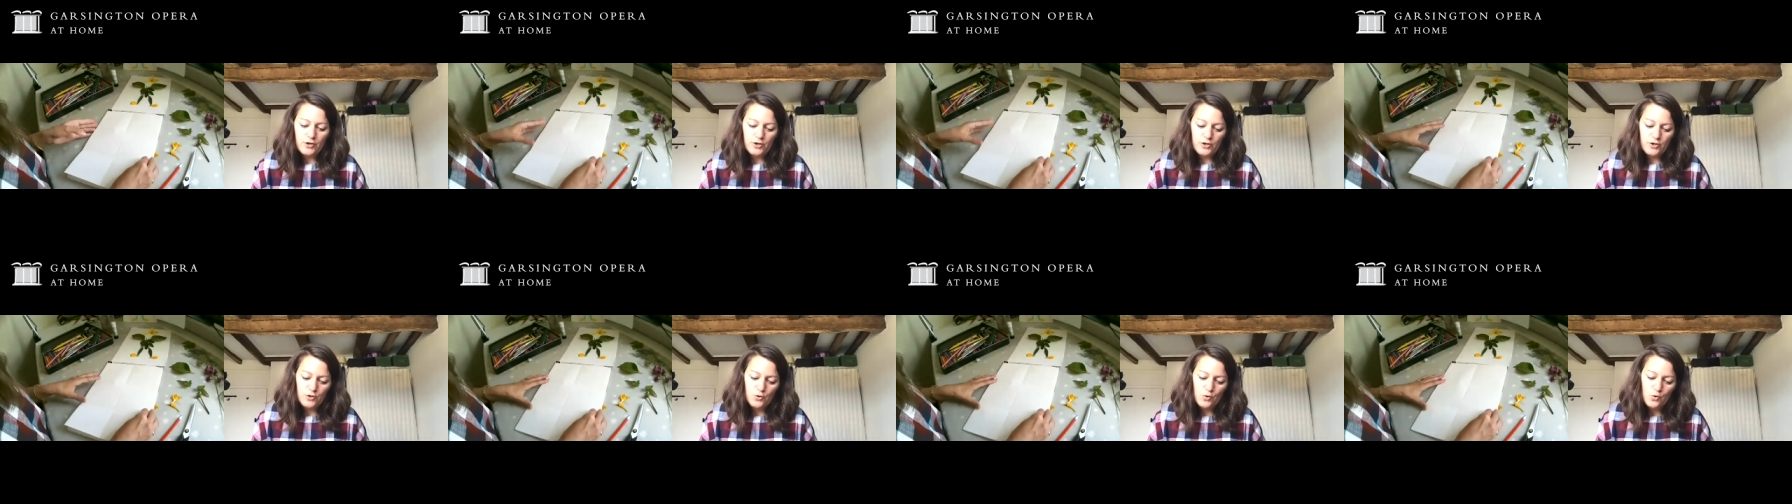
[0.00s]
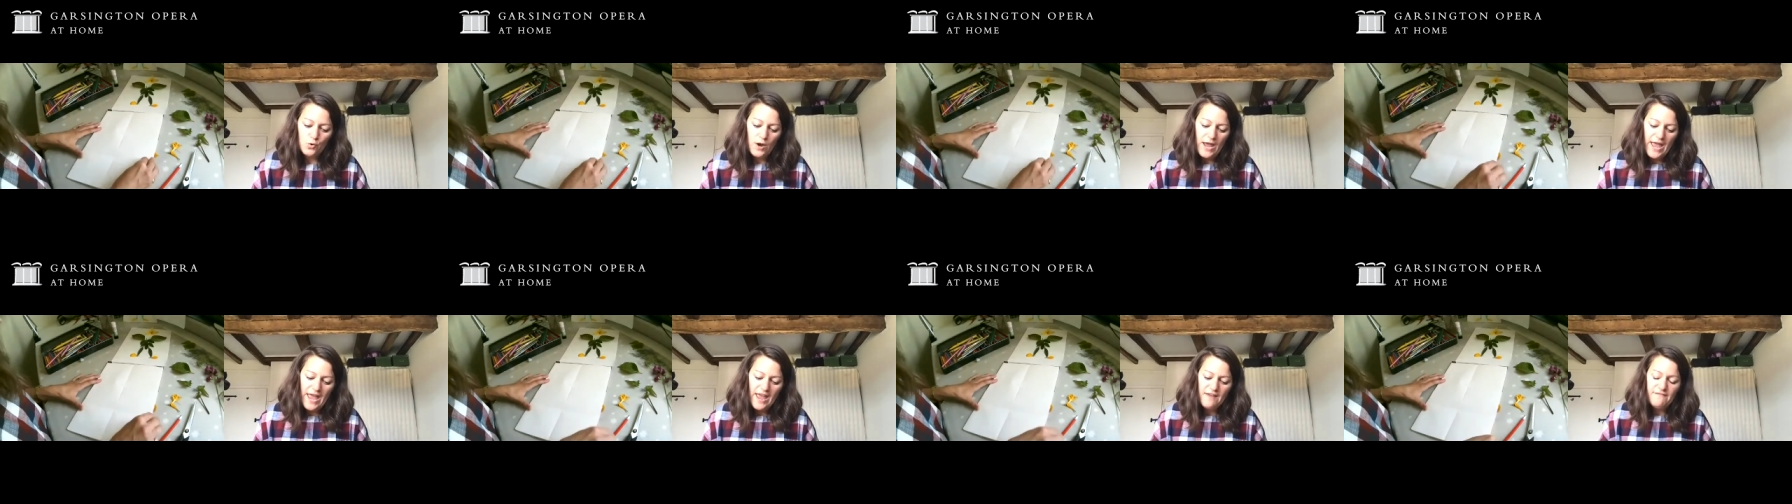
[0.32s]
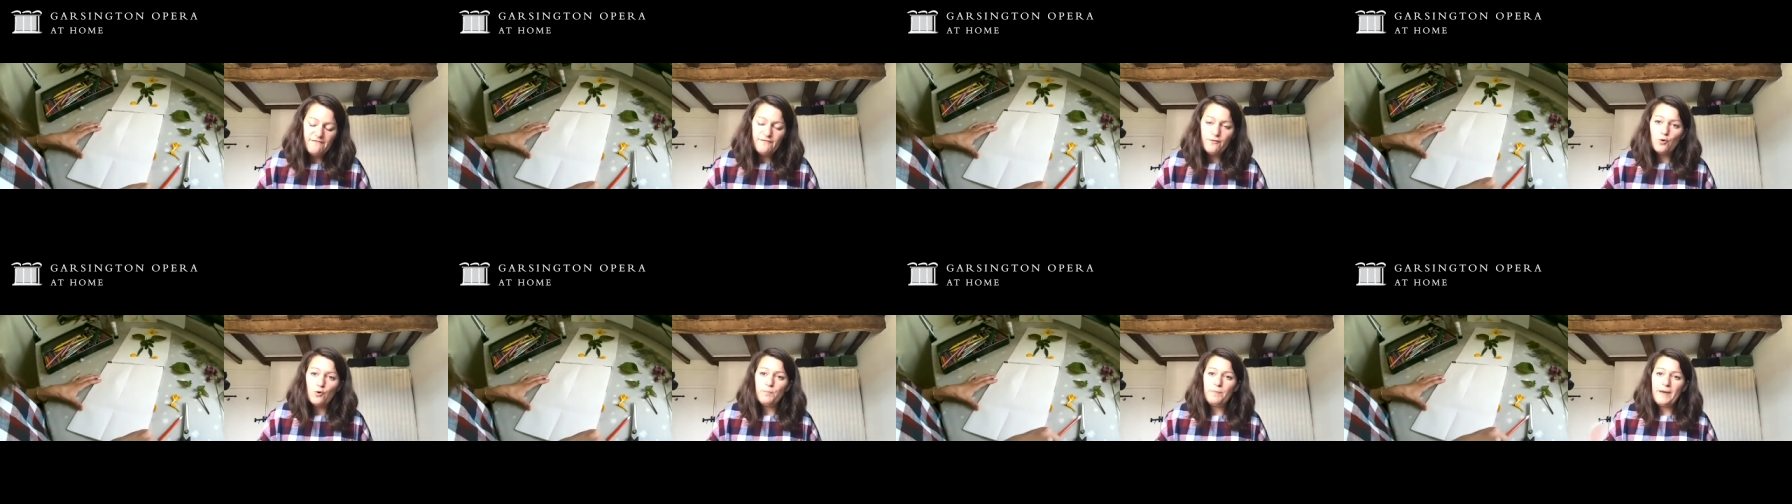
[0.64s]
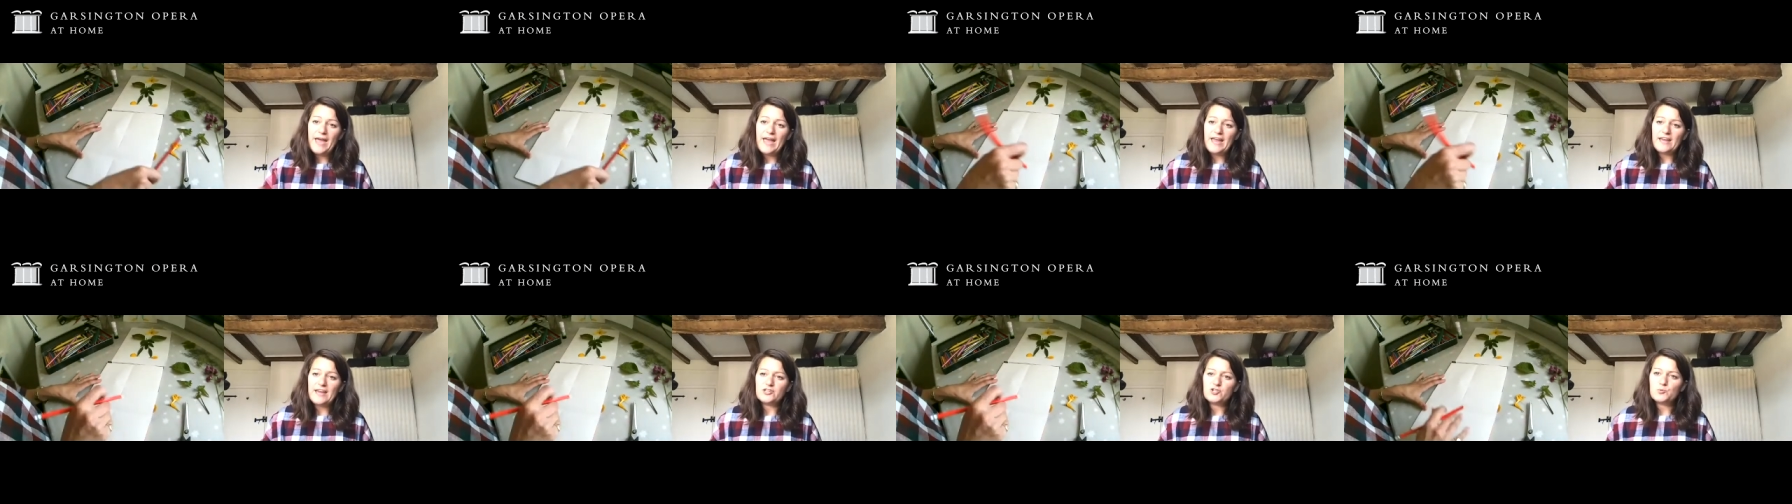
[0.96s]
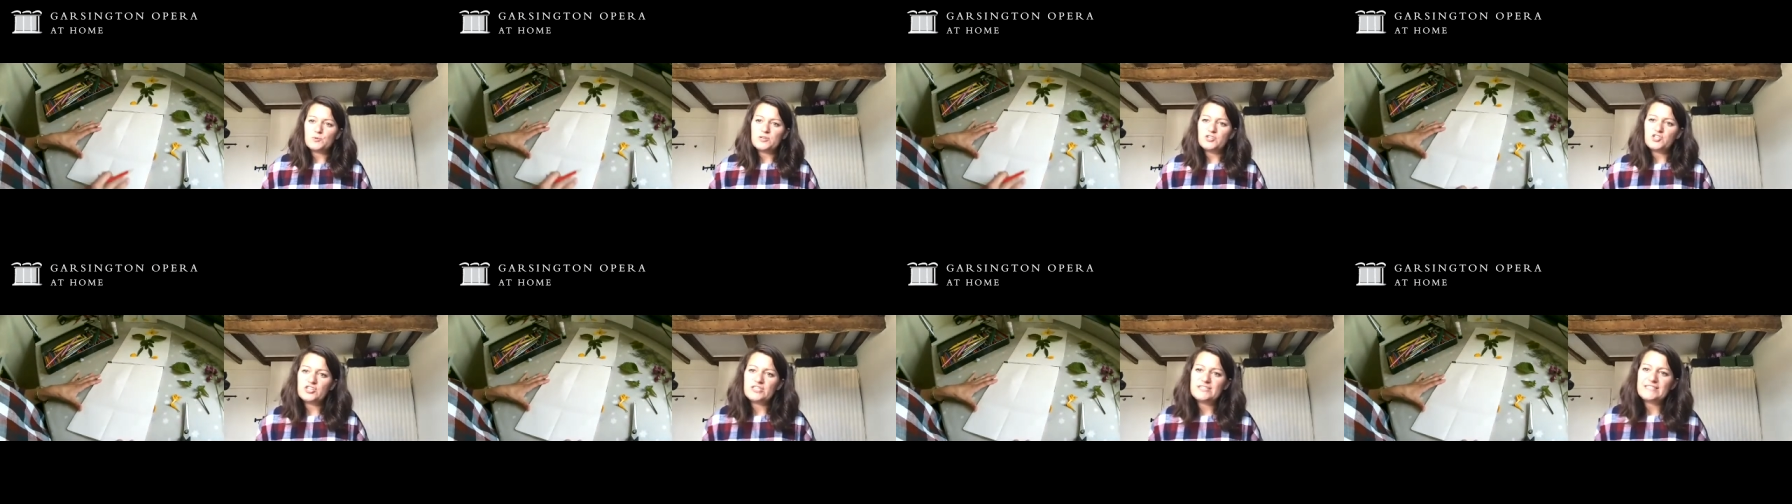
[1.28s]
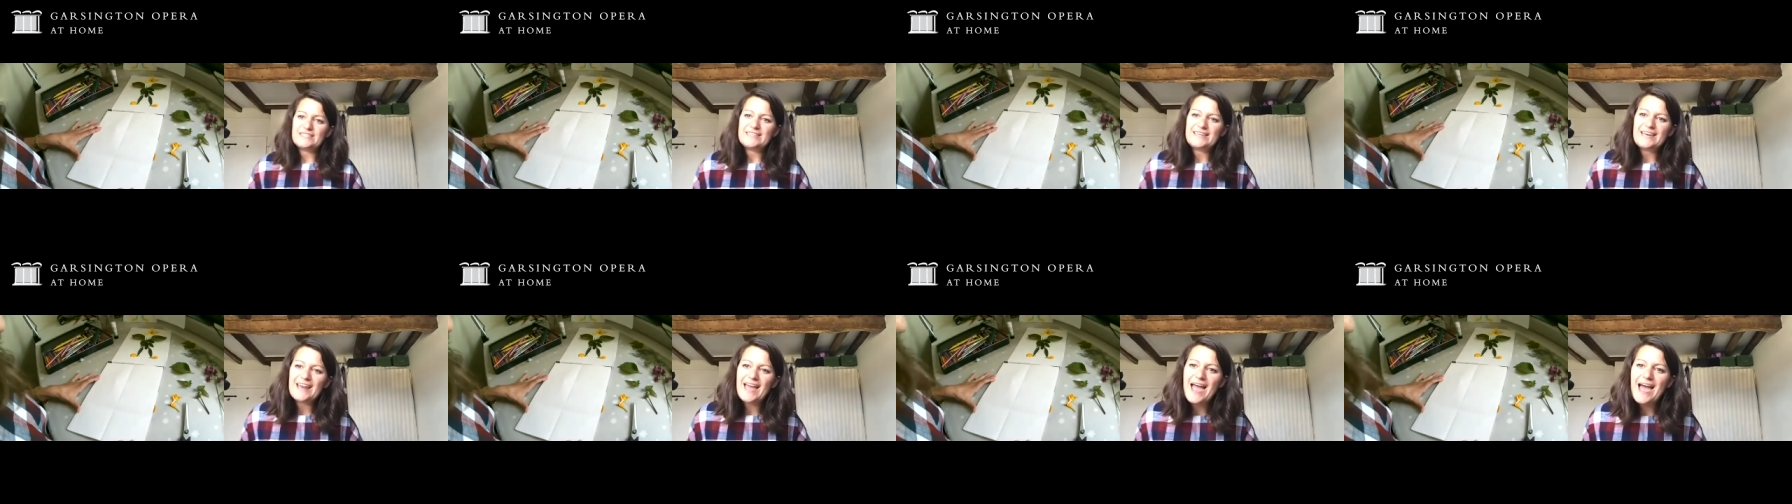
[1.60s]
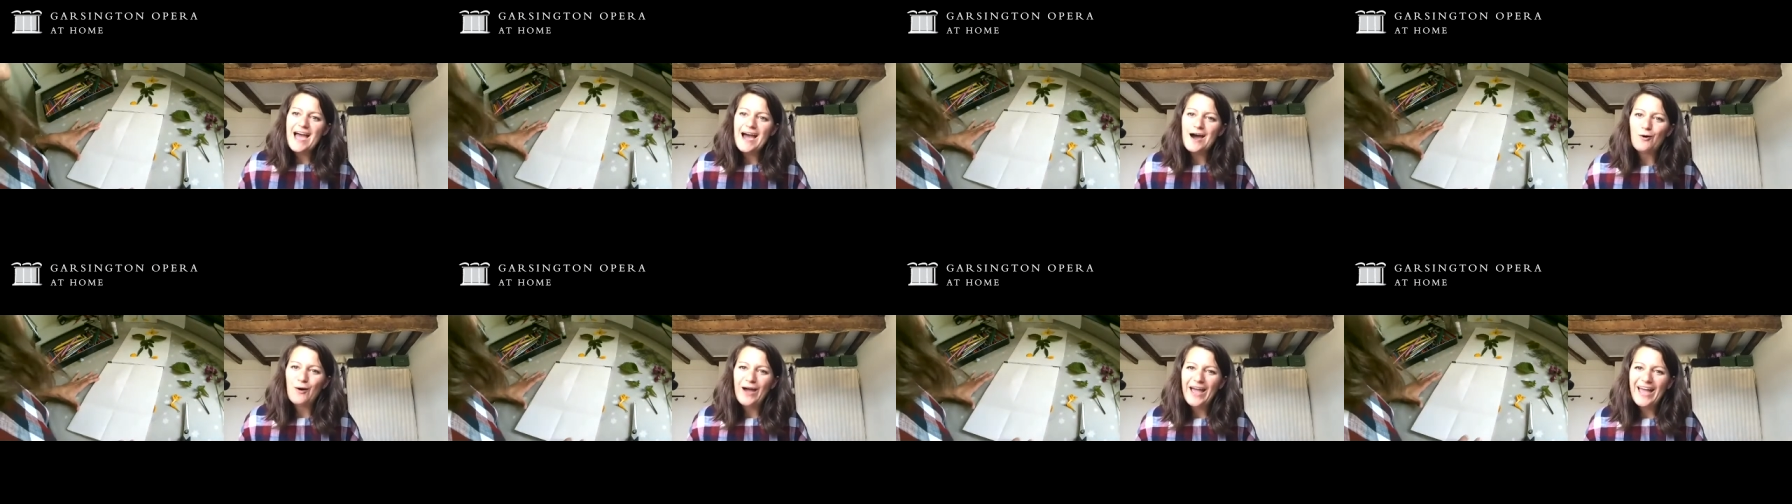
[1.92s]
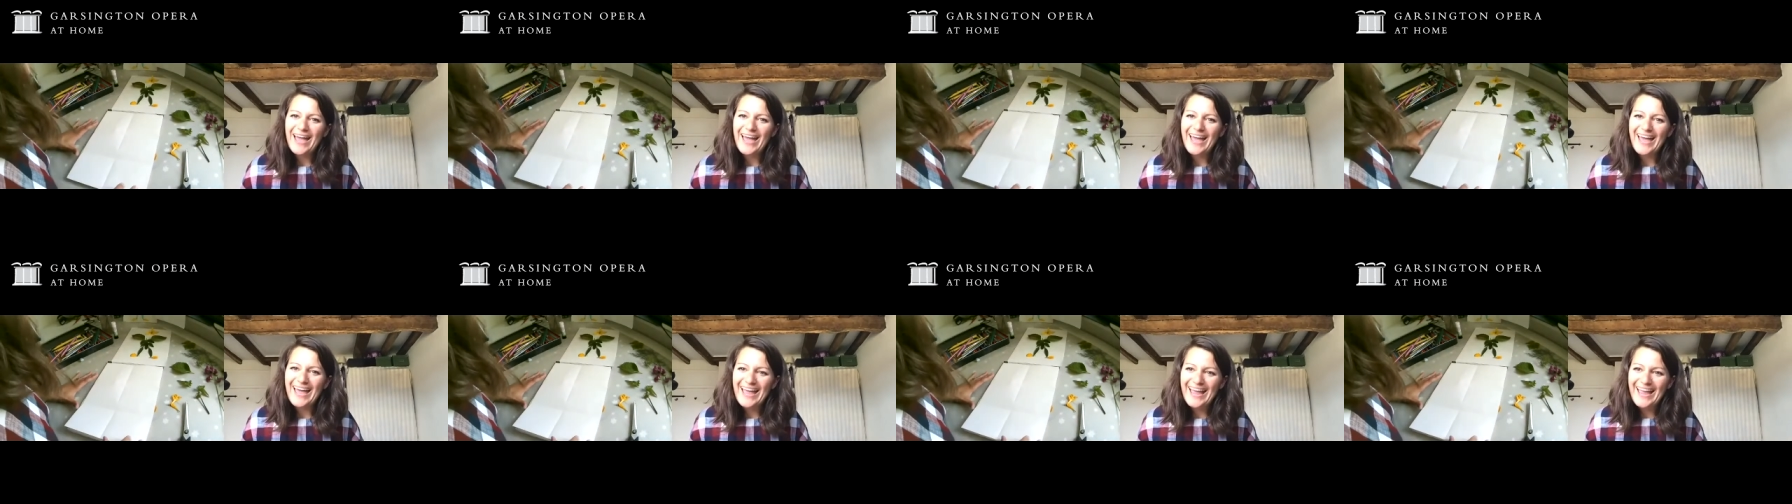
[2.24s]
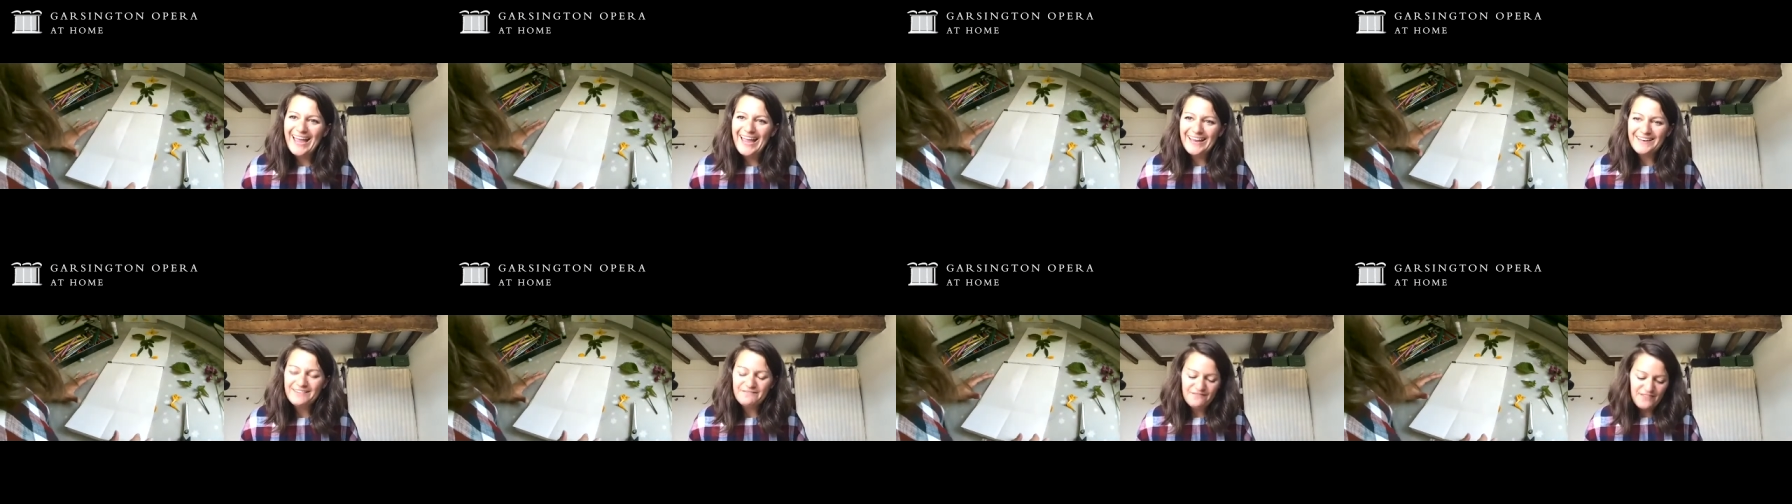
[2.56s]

your A4 page, which is now hand,